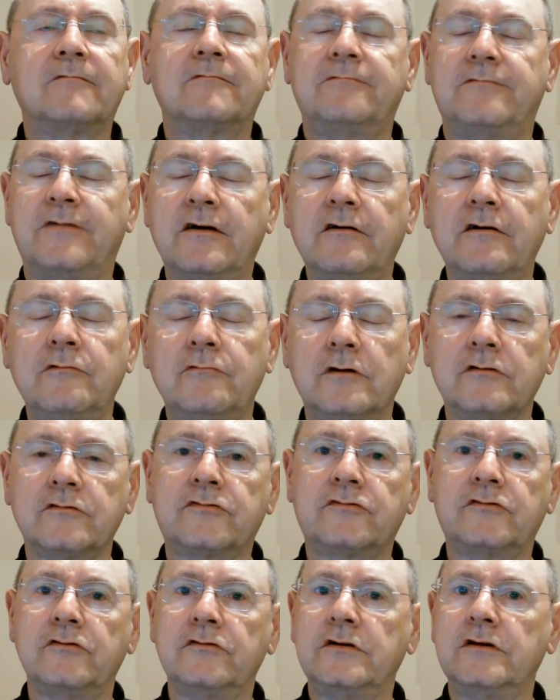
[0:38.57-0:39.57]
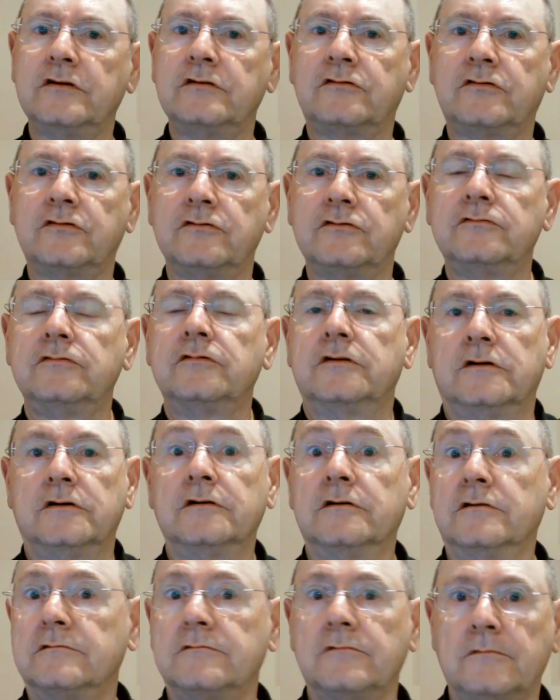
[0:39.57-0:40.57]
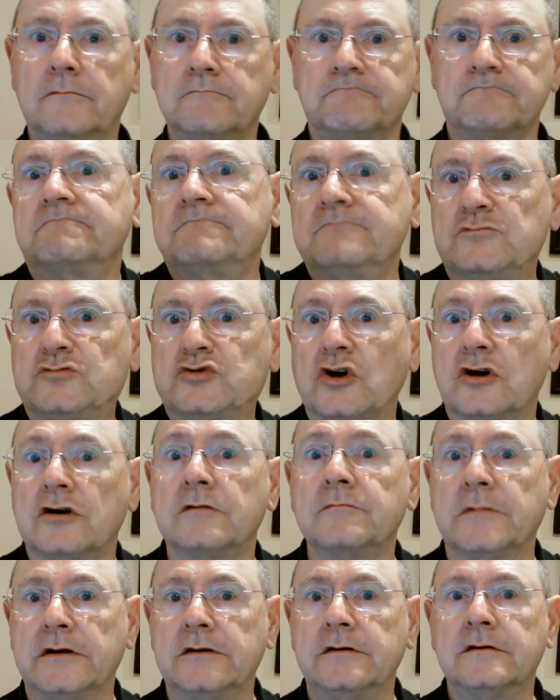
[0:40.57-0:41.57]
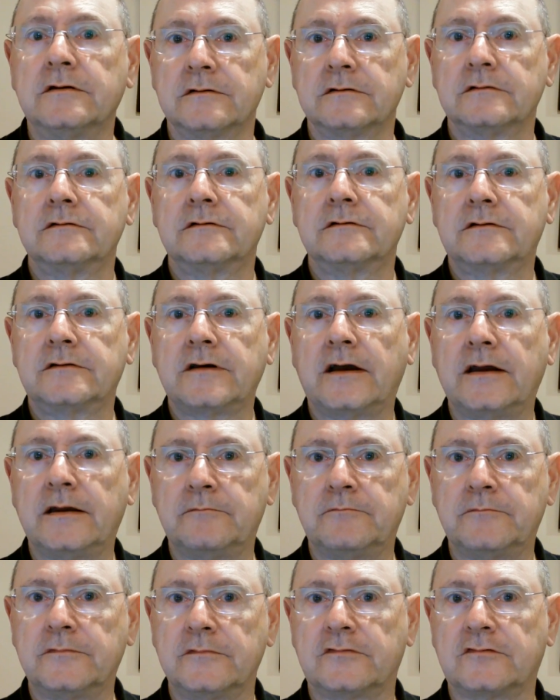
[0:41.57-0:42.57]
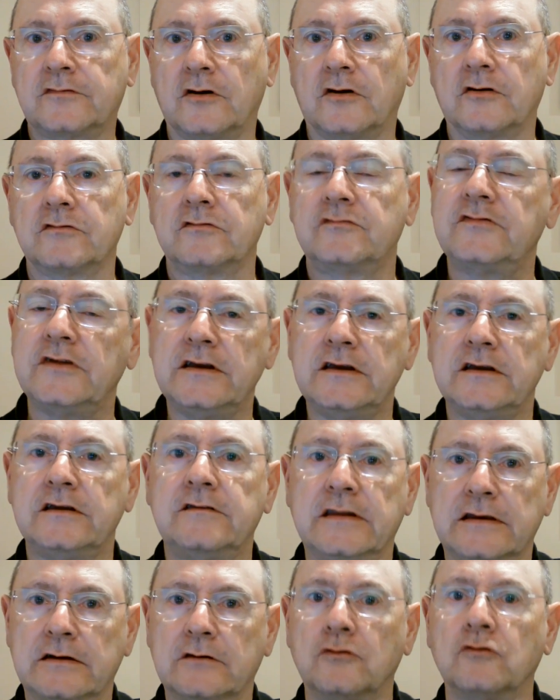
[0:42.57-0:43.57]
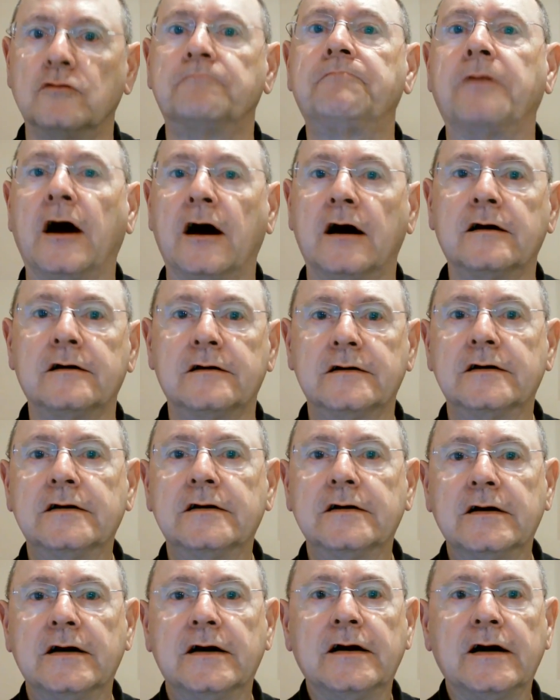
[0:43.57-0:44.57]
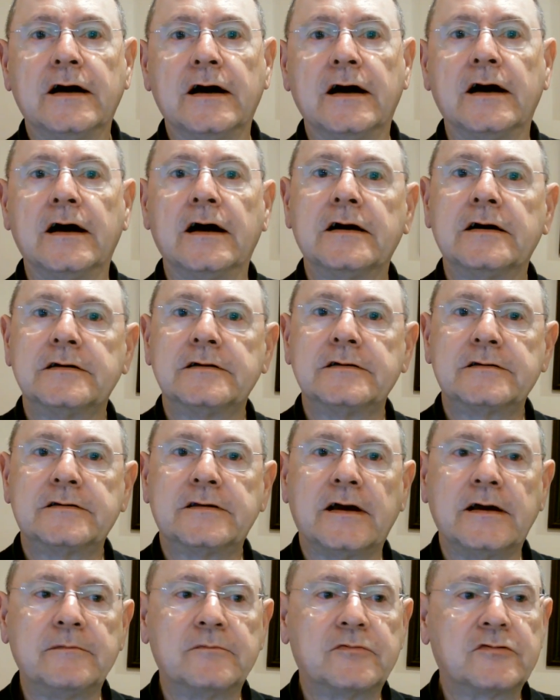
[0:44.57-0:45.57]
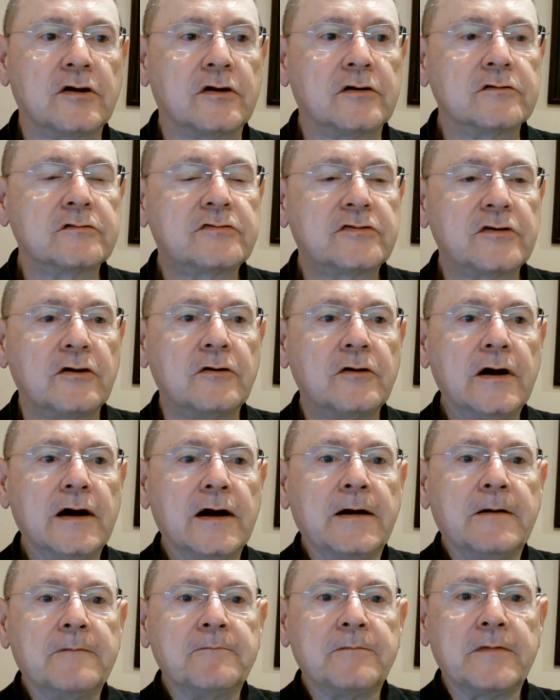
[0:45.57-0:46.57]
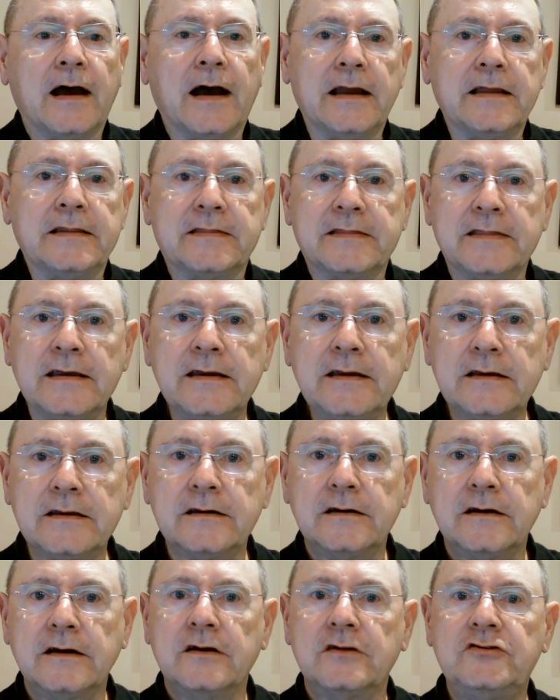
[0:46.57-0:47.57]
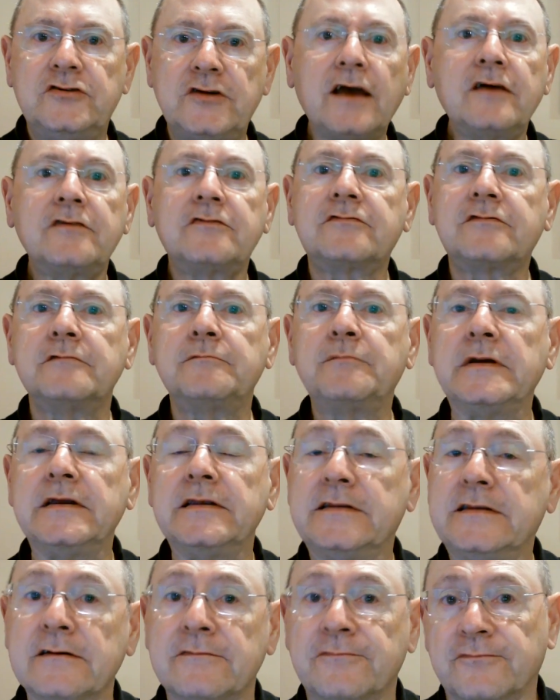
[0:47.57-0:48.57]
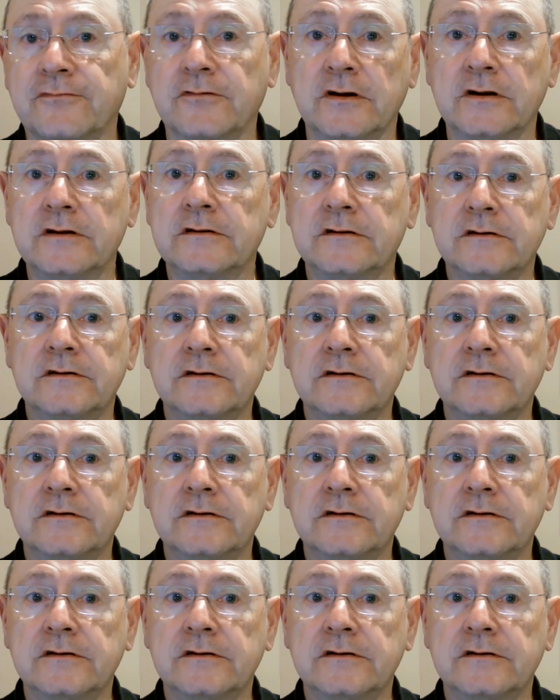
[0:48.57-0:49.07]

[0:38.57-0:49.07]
very well suited to German type songs, the Oompa type songs. So I think just to be different,